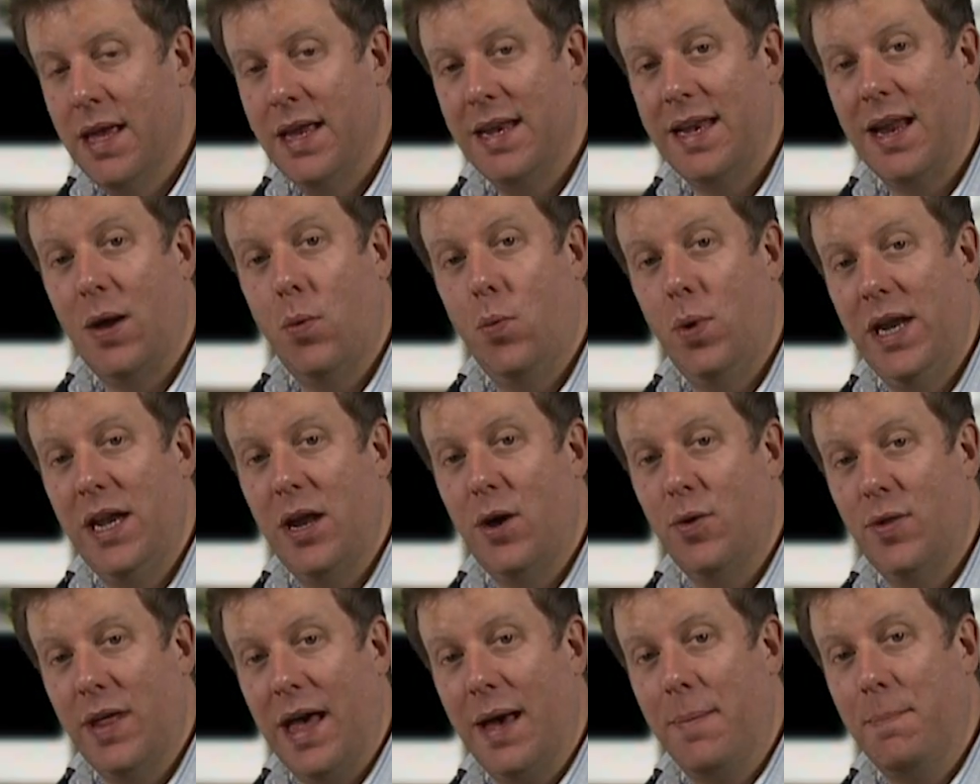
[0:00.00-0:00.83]
Now we
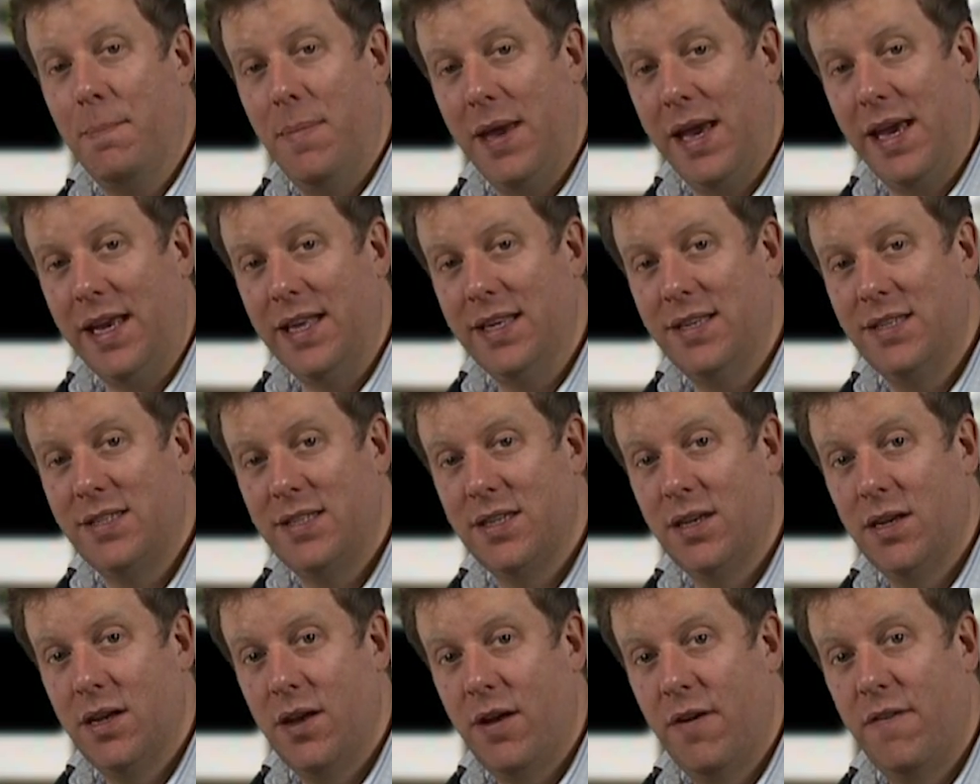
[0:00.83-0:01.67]
know that means
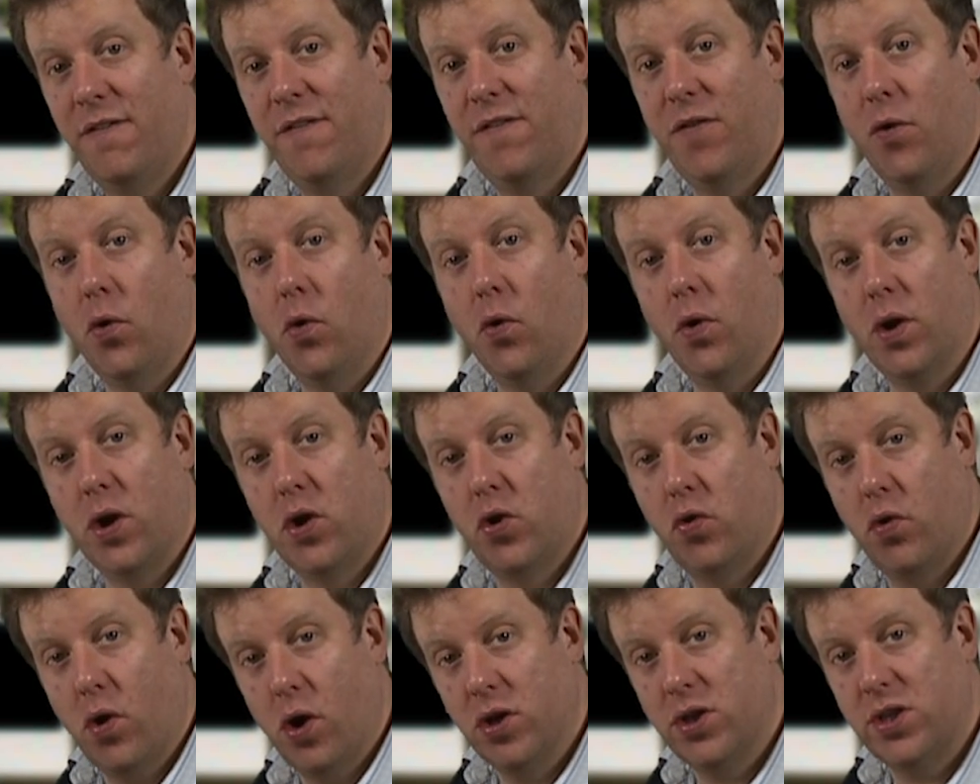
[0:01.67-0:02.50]
4
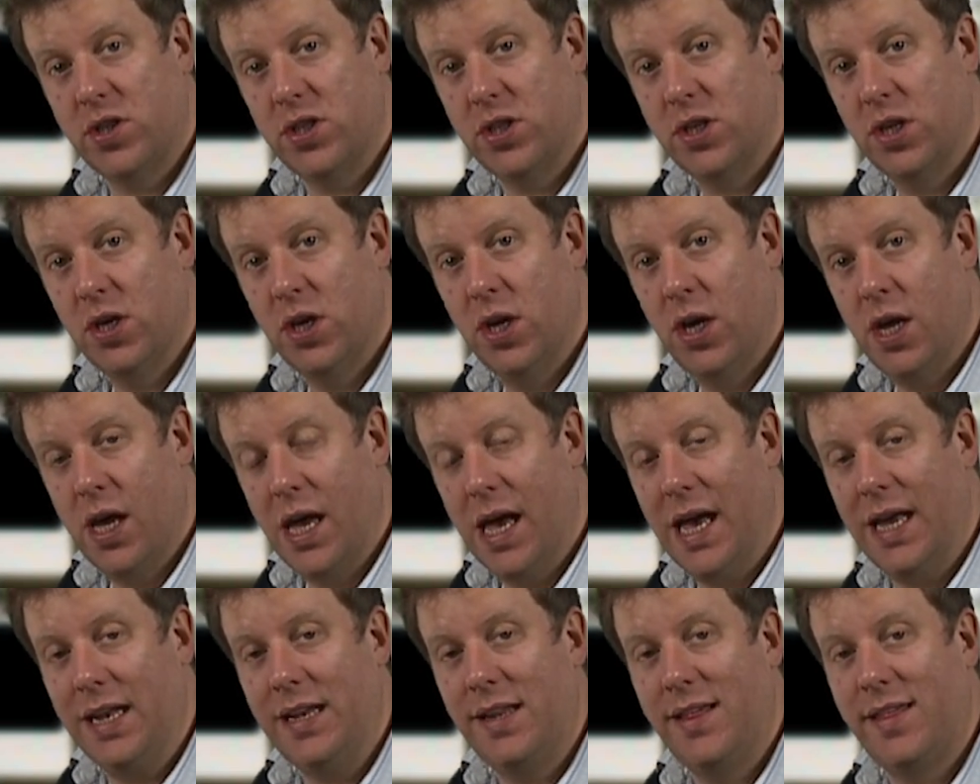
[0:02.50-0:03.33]
across
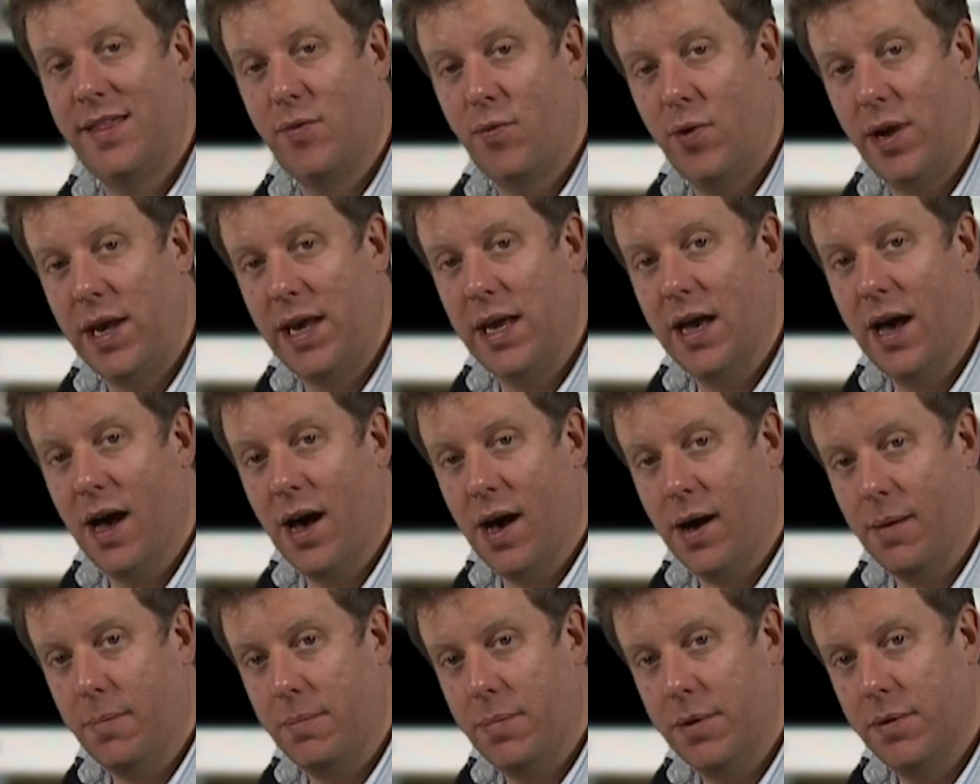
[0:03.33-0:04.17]
and 3
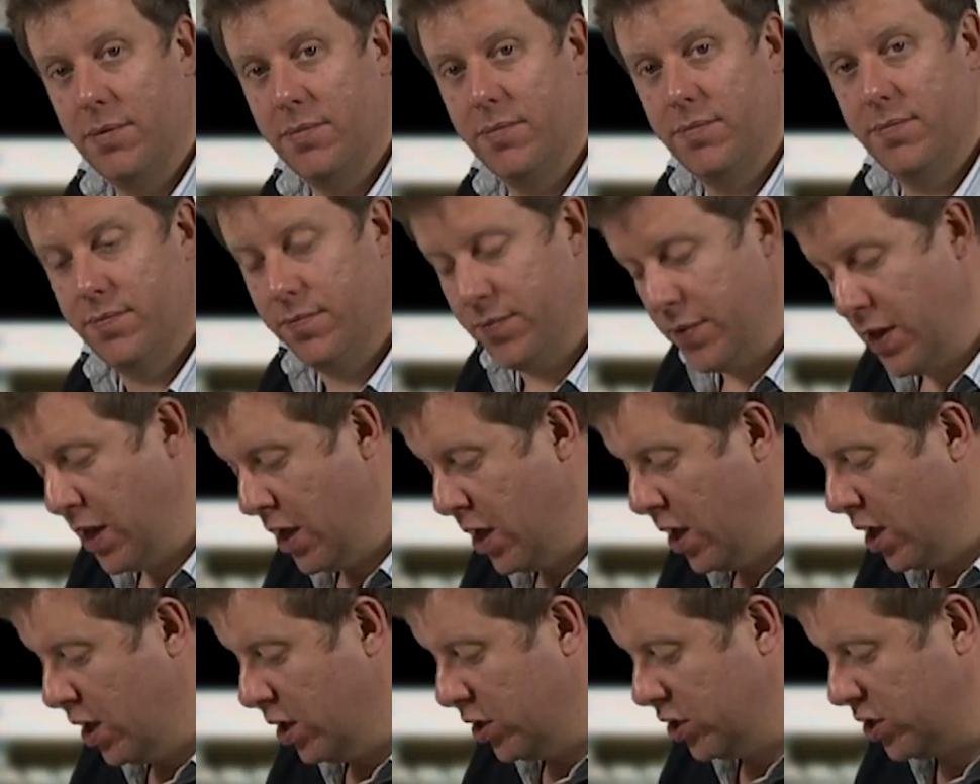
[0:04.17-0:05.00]
up.
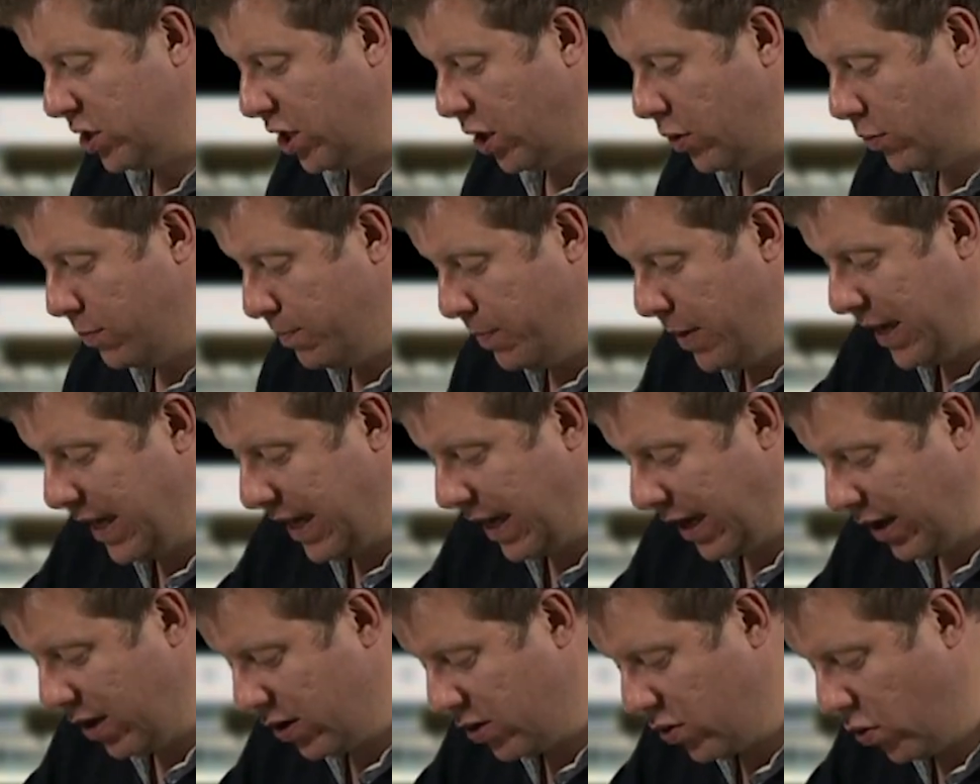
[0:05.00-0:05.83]
So
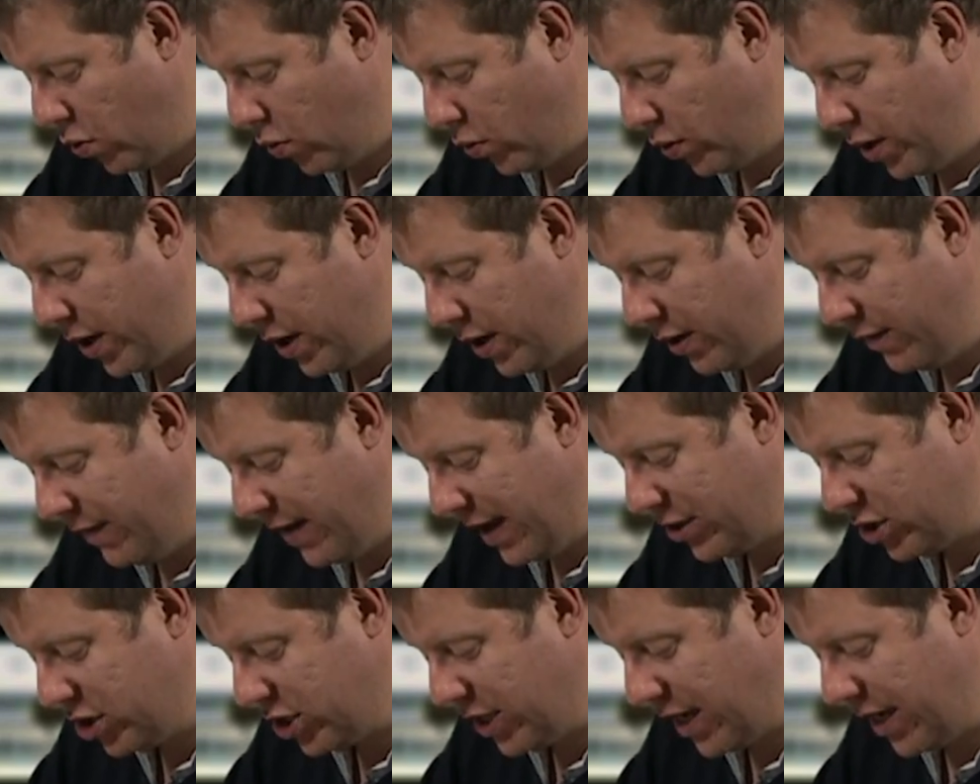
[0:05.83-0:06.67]
picking a corner of
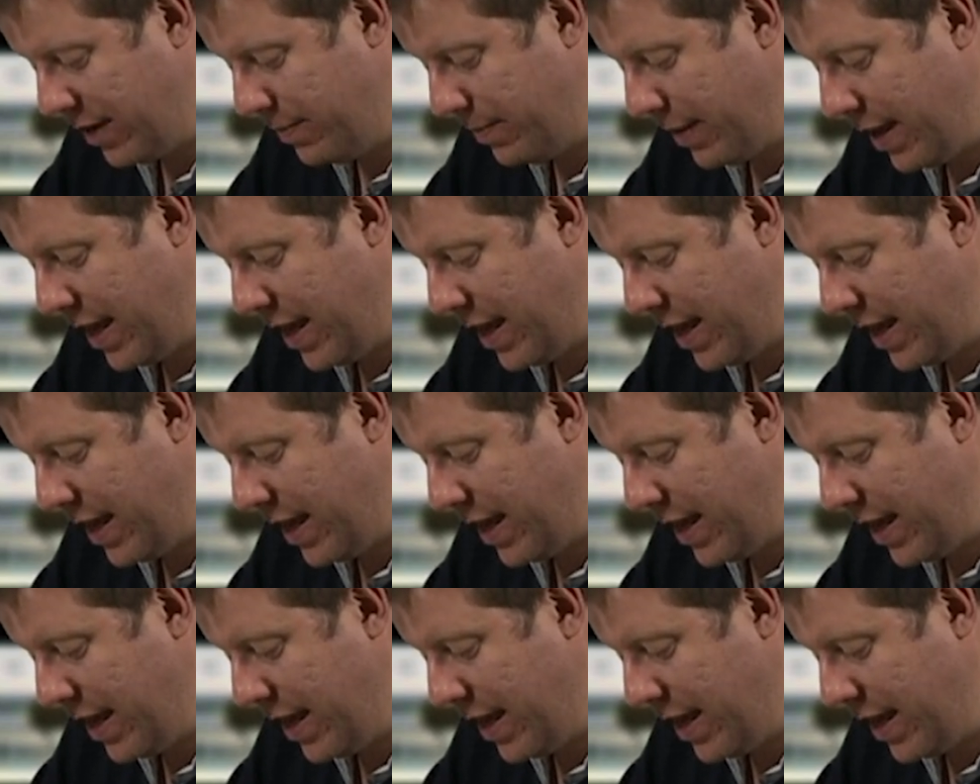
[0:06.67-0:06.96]
our shape